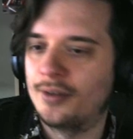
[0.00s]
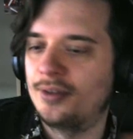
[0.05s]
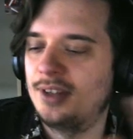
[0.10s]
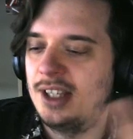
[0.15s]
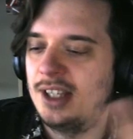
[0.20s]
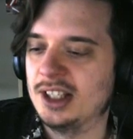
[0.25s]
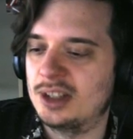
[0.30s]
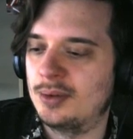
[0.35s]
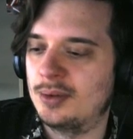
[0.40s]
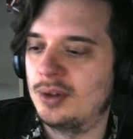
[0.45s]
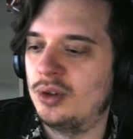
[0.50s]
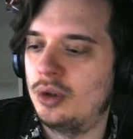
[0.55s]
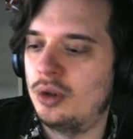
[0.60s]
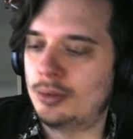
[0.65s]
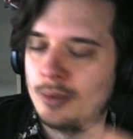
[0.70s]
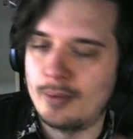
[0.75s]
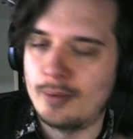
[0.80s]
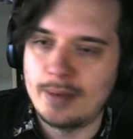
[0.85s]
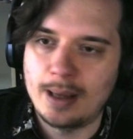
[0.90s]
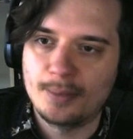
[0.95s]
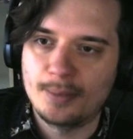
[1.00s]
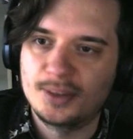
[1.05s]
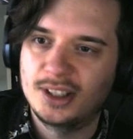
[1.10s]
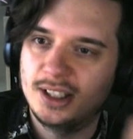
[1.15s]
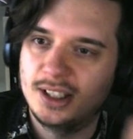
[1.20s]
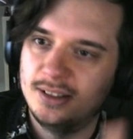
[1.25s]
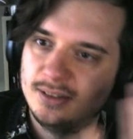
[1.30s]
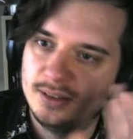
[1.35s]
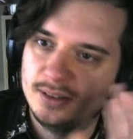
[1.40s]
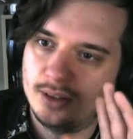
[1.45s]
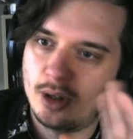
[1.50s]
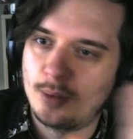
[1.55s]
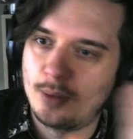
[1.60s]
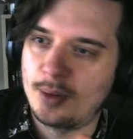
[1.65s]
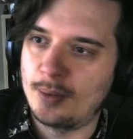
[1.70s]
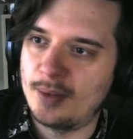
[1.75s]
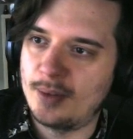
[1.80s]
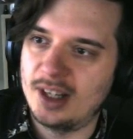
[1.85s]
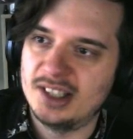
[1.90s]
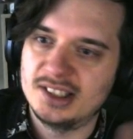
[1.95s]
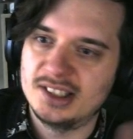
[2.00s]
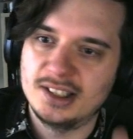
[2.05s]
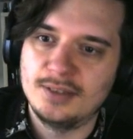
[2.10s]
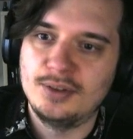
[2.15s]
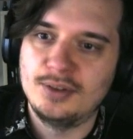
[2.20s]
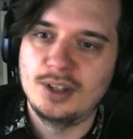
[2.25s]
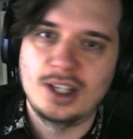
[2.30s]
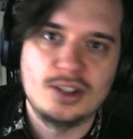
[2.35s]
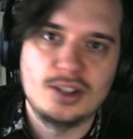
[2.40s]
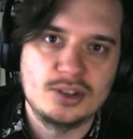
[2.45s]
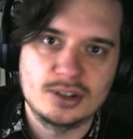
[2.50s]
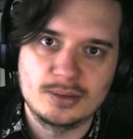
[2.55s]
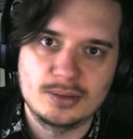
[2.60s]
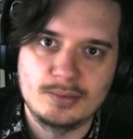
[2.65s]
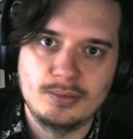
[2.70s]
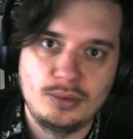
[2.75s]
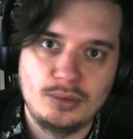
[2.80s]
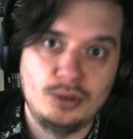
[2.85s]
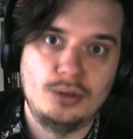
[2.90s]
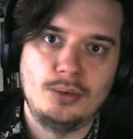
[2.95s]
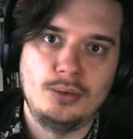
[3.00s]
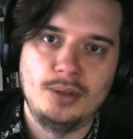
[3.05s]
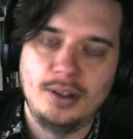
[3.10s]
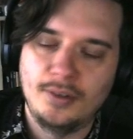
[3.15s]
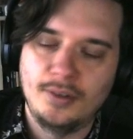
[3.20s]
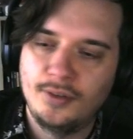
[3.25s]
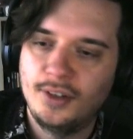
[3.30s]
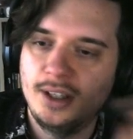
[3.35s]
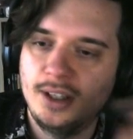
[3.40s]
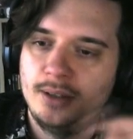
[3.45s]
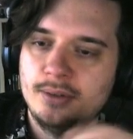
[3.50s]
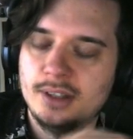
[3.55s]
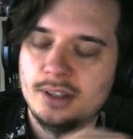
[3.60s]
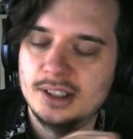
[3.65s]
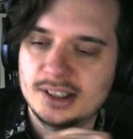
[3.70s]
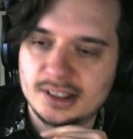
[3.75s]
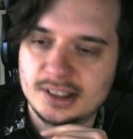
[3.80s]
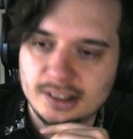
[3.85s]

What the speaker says: things with normal maps and optimizing if you can just do the real thing, right?